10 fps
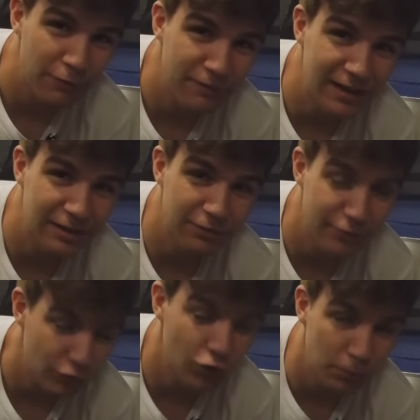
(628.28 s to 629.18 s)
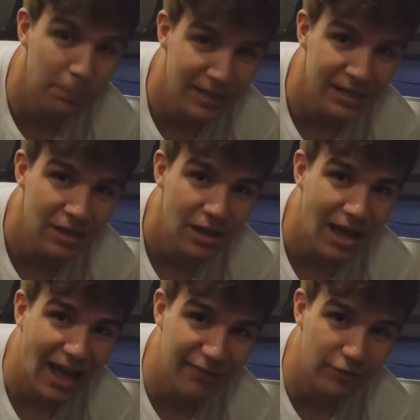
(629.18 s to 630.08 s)
effective this could be,
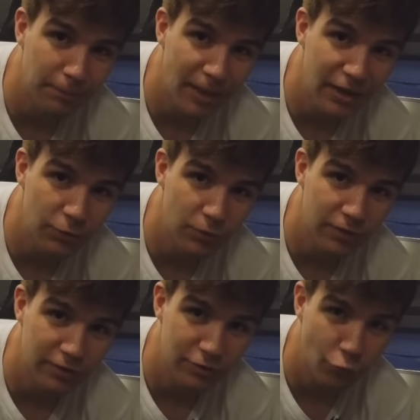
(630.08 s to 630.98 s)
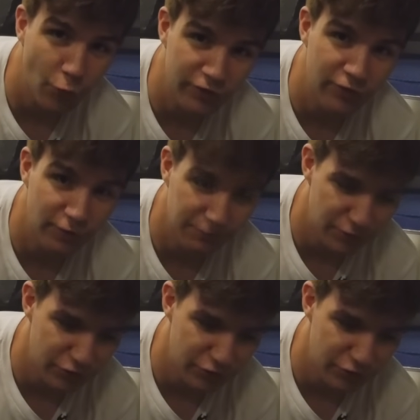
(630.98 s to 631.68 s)
as compared with the noises of the